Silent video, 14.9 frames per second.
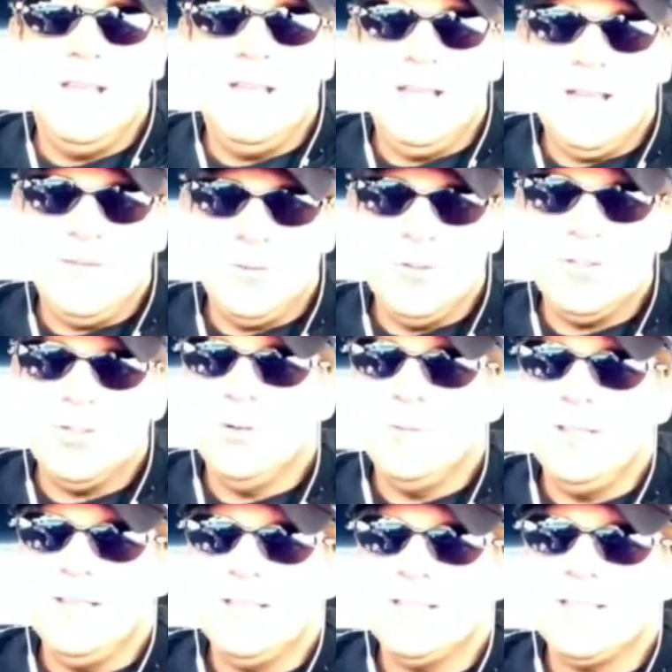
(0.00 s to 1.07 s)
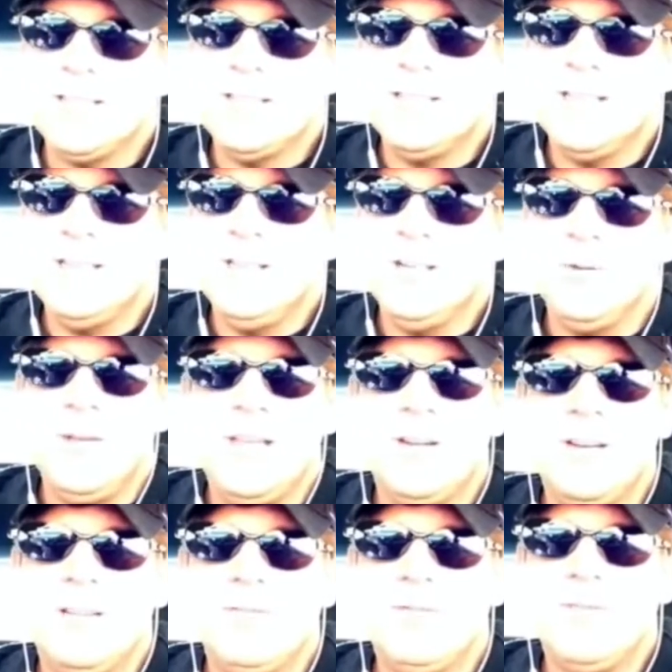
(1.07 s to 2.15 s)
And after he told me this, I said,
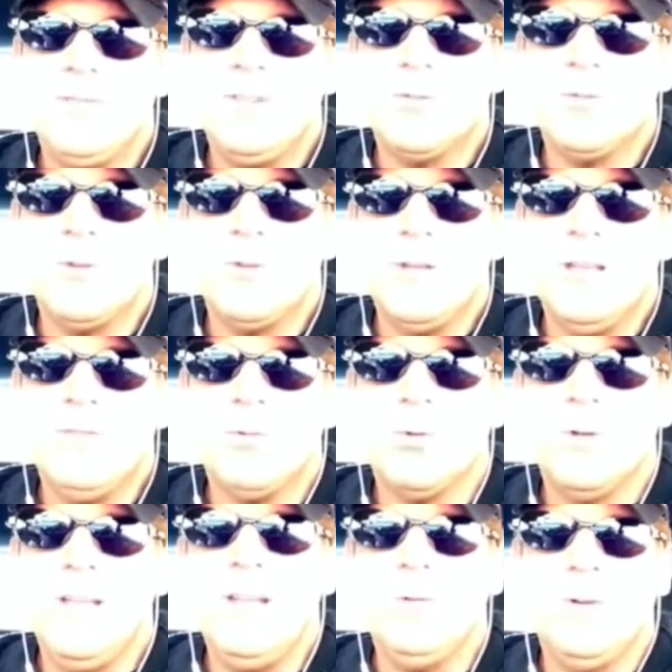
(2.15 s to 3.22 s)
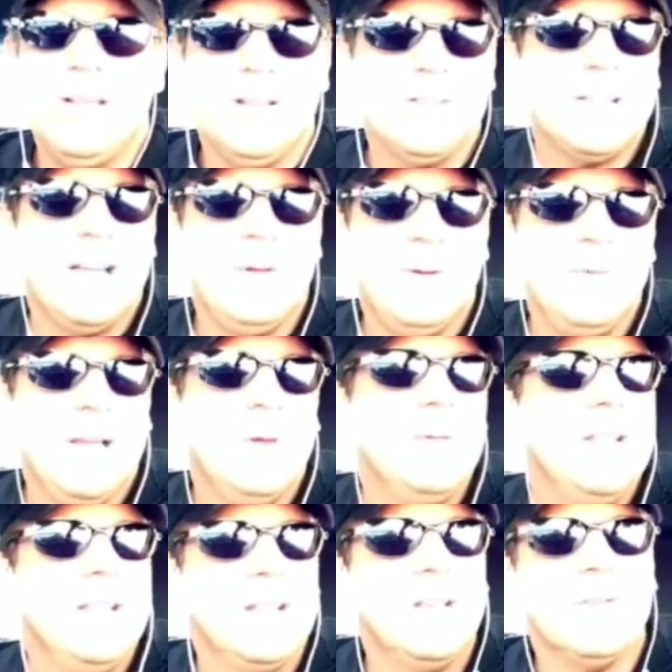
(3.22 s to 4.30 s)
Aaron, if for anyone else,
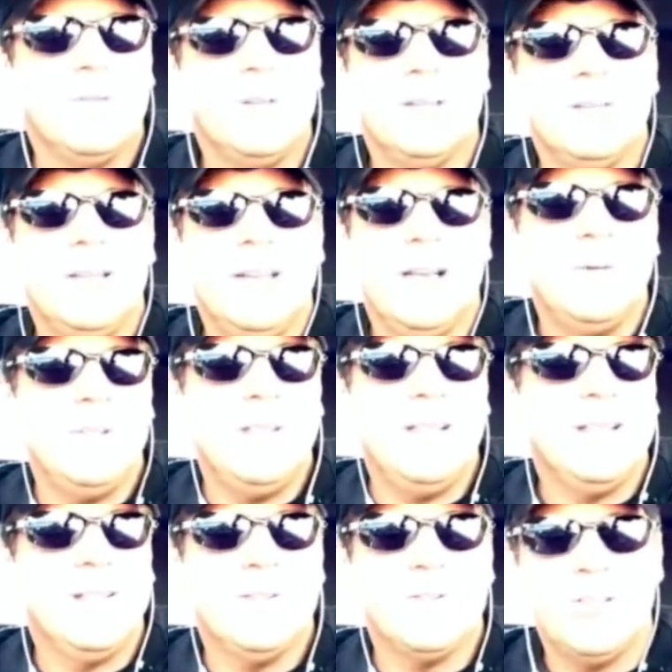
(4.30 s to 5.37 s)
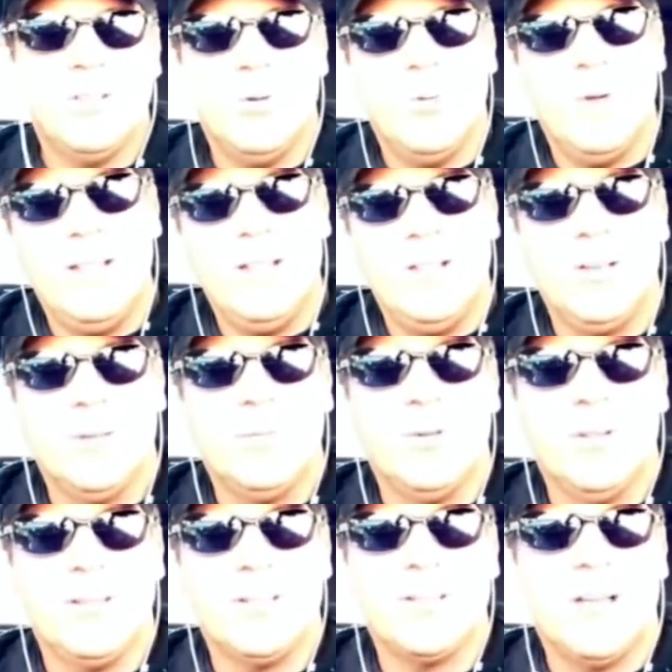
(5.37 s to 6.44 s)
I would think that you're full of it. I would think that there's no way that you
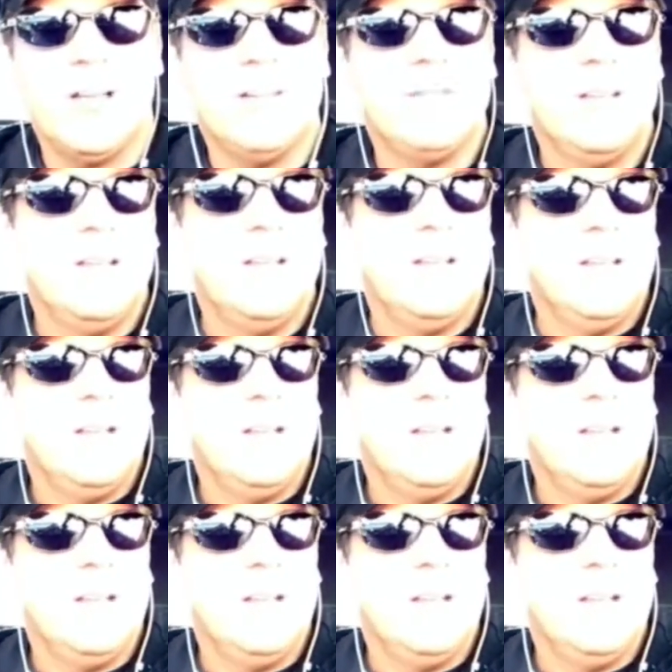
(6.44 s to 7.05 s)
can pull this off.